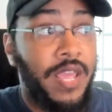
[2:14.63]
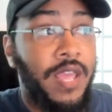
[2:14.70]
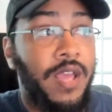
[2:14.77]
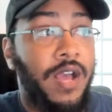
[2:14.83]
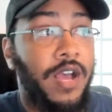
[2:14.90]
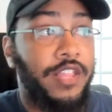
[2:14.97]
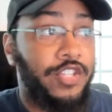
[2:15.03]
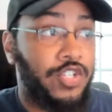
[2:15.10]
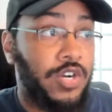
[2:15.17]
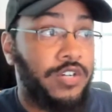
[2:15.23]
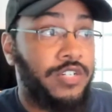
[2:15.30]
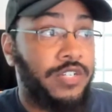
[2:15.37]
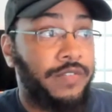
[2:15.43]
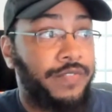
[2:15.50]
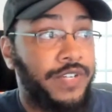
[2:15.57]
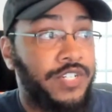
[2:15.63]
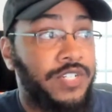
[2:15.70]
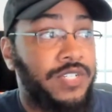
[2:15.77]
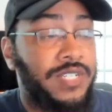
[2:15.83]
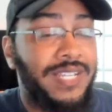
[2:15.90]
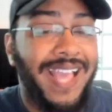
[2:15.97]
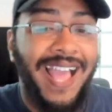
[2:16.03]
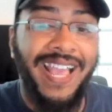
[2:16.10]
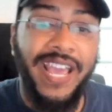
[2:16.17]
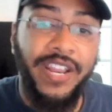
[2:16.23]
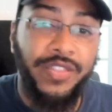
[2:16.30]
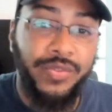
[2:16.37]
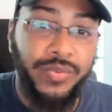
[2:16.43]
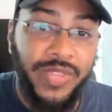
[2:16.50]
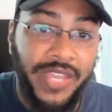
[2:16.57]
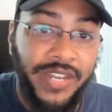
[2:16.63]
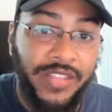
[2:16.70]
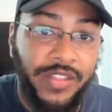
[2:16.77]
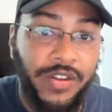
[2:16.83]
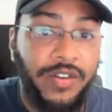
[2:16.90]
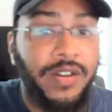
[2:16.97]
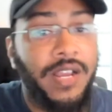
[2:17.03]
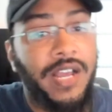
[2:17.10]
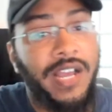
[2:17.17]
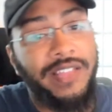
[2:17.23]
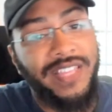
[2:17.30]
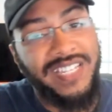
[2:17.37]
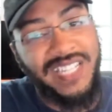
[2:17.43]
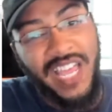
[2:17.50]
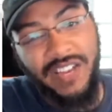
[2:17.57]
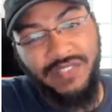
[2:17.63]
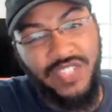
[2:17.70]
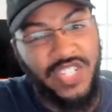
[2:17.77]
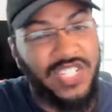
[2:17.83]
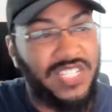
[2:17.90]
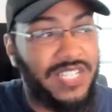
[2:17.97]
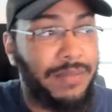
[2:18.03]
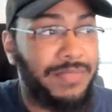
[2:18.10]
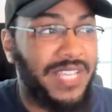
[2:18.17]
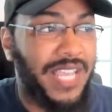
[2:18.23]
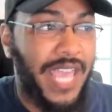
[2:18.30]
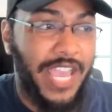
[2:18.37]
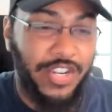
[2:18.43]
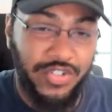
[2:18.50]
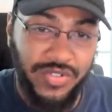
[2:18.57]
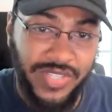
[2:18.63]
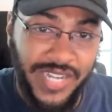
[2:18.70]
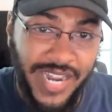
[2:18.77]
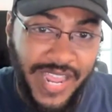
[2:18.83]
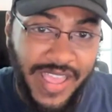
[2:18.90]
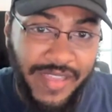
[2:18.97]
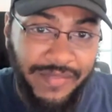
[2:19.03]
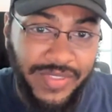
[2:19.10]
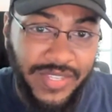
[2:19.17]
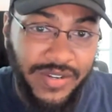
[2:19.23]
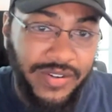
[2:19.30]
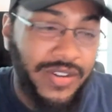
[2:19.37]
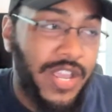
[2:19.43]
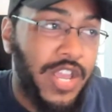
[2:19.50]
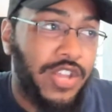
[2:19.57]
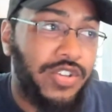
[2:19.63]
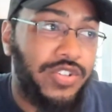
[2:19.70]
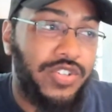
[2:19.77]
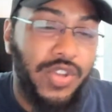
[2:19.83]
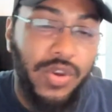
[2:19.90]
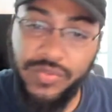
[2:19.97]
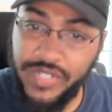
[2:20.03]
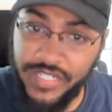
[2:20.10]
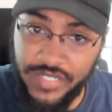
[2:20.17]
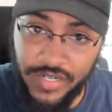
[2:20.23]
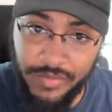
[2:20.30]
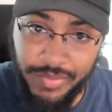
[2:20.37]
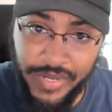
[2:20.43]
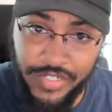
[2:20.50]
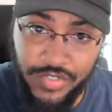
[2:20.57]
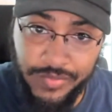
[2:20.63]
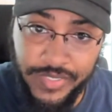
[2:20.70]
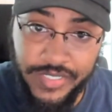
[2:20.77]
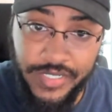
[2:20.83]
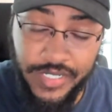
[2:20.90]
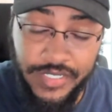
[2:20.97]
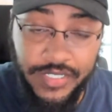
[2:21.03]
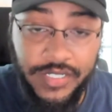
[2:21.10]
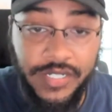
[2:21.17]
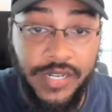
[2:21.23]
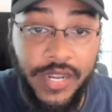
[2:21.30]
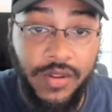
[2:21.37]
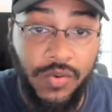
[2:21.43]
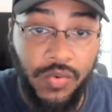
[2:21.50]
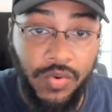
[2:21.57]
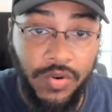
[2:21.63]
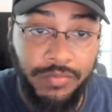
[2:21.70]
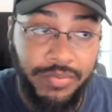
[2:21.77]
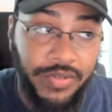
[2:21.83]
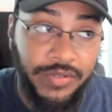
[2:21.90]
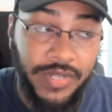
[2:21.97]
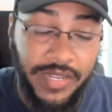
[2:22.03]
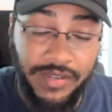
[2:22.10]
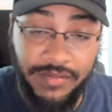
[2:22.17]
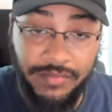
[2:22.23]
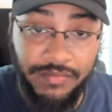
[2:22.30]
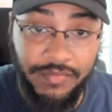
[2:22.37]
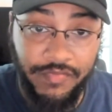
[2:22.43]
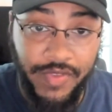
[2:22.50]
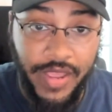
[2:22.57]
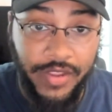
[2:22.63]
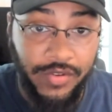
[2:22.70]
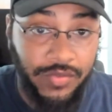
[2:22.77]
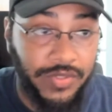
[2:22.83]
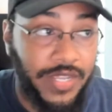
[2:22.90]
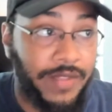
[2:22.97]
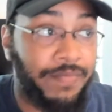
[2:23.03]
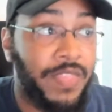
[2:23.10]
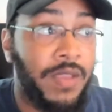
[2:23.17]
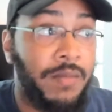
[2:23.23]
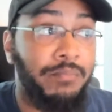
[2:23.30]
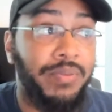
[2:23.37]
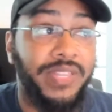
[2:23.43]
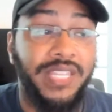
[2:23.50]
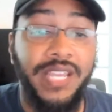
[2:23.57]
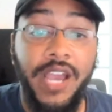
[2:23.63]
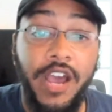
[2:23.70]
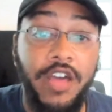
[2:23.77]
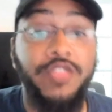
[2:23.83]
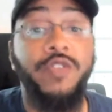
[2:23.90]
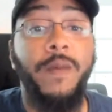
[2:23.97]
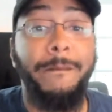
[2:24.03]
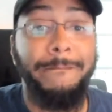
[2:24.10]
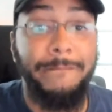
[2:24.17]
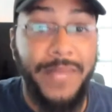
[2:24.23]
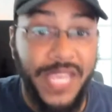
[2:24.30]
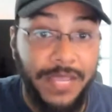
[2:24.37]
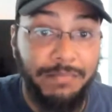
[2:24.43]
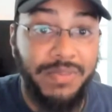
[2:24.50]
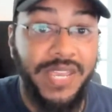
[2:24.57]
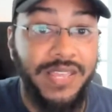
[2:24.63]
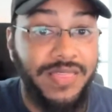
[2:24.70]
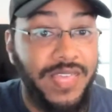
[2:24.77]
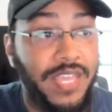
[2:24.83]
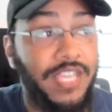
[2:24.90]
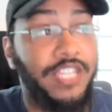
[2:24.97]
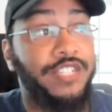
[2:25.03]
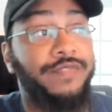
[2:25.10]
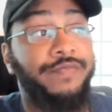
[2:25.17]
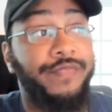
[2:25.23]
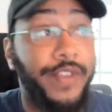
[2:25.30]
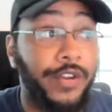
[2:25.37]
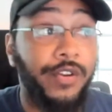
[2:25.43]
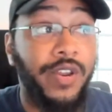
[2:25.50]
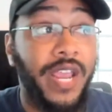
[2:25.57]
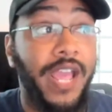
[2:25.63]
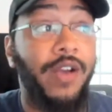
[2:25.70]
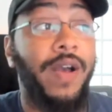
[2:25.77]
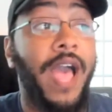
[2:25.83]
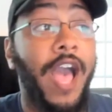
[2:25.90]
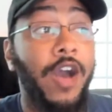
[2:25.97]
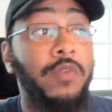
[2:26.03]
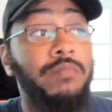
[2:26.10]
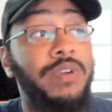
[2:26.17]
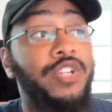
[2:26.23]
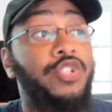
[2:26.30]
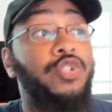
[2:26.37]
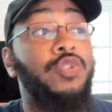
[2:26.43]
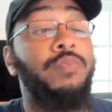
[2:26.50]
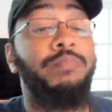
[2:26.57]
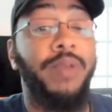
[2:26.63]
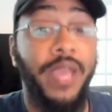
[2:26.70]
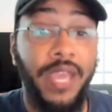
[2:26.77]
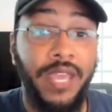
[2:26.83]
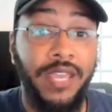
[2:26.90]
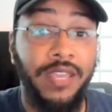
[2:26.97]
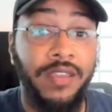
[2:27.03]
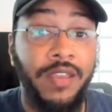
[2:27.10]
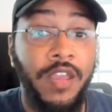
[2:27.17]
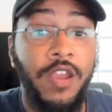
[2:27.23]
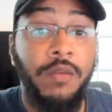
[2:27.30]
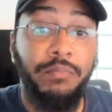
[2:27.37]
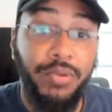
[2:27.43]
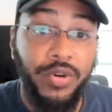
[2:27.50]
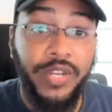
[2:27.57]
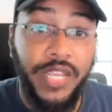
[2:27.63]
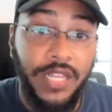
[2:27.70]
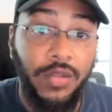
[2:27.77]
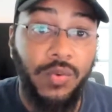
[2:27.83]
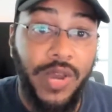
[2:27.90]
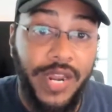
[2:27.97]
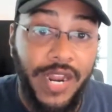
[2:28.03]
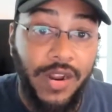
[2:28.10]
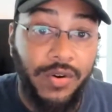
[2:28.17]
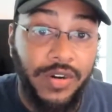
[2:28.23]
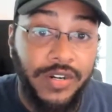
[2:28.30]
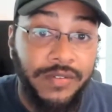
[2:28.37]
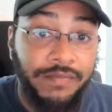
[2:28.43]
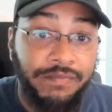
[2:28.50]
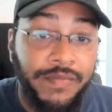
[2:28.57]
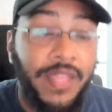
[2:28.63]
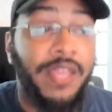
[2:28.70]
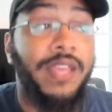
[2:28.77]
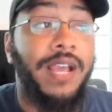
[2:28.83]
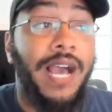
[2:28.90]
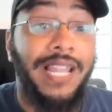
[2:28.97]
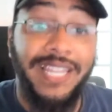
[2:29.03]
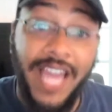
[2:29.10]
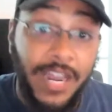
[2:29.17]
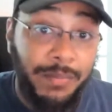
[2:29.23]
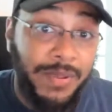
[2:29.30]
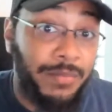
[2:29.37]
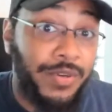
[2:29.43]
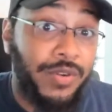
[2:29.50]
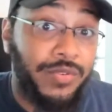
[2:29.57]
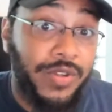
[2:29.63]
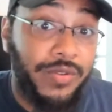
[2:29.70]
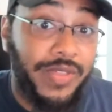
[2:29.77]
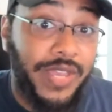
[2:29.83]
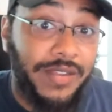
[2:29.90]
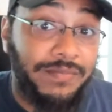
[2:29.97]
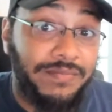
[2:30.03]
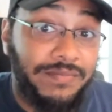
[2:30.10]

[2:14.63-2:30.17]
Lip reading: The charging efficiency, I kind of threw that in there. That's kind of just something extra that I have in there. Don't necessarily pay too much attention to that or put any value on that. But the other big thing is figuring out how much you pay per kilowatt hour. A lot of people don't know that.